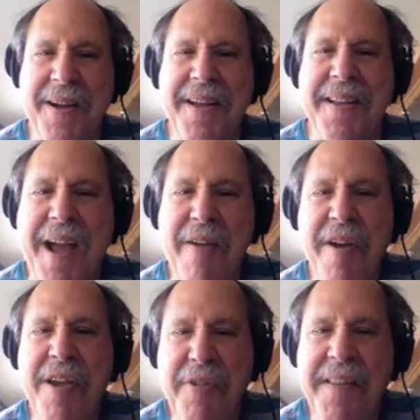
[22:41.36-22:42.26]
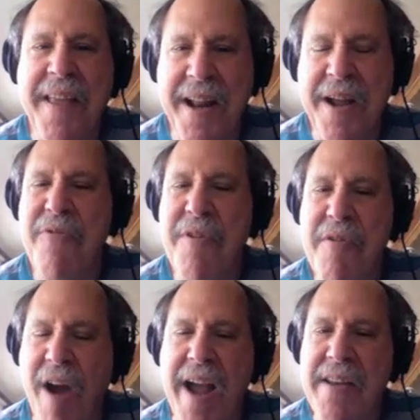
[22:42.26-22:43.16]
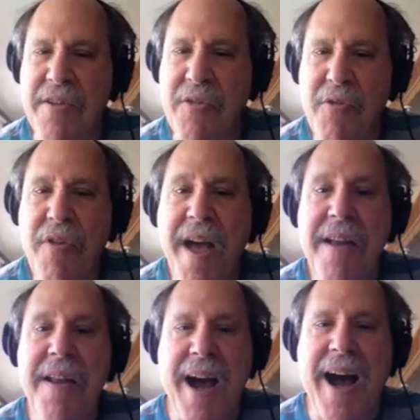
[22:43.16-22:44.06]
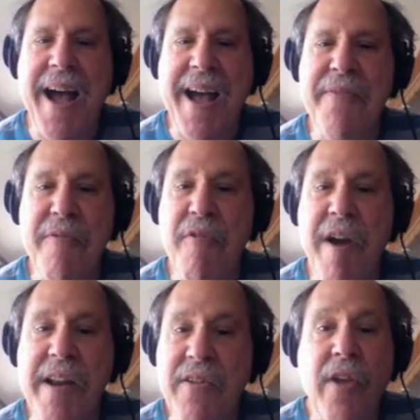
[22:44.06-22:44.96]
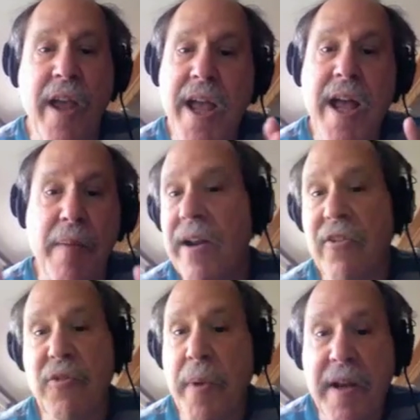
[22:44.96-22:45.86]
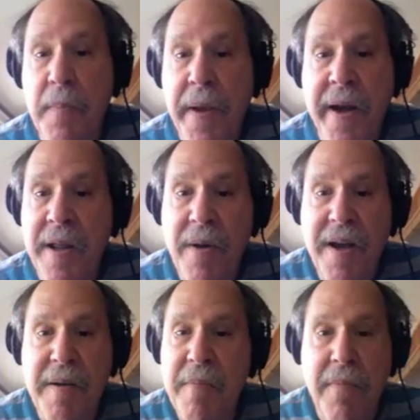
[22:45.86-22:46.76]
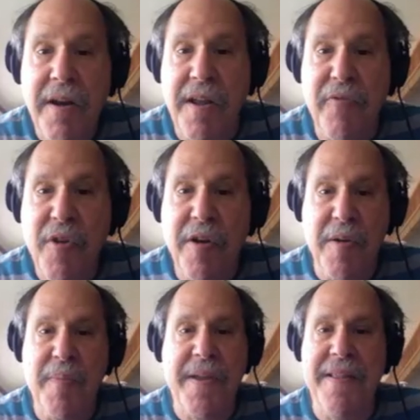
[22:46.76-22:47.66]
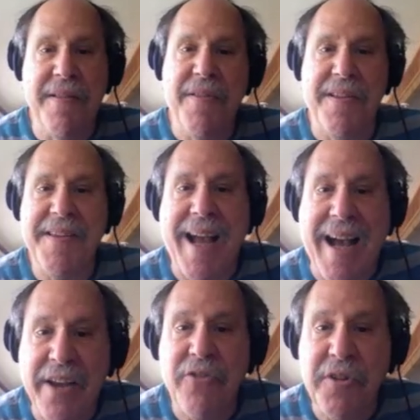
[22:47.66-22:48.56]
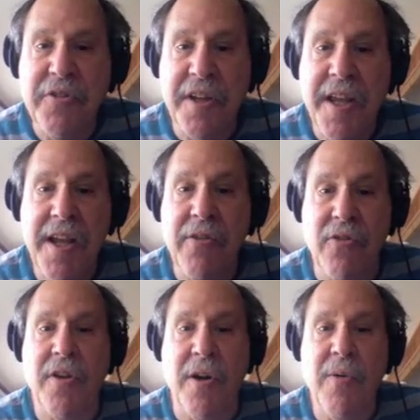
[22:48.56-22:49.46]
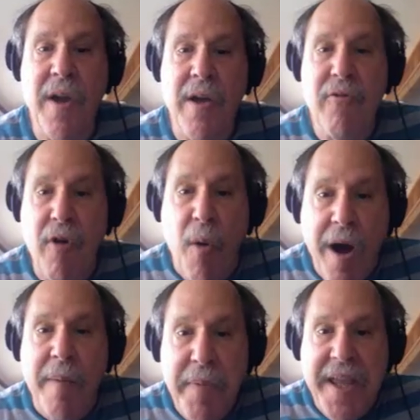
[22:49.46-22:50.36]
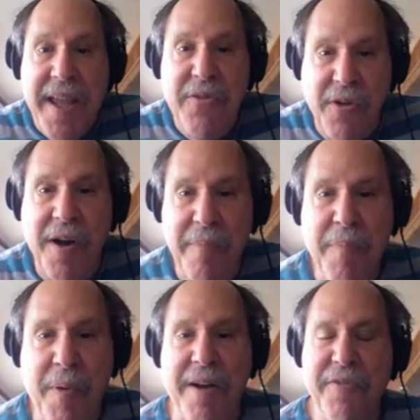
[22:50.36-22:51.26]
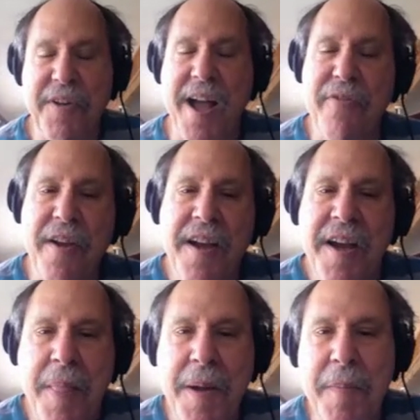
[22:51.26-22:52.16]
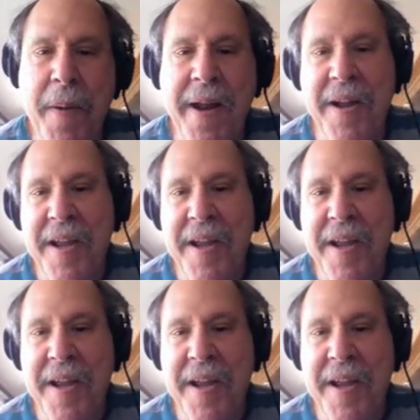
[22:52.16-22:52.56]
That restaurant had every right to do that. I have every right to say, hey, I'm not going to spend a penny of my money if you're going to be this hostile to kids. Grow up. Kids are part of life. But,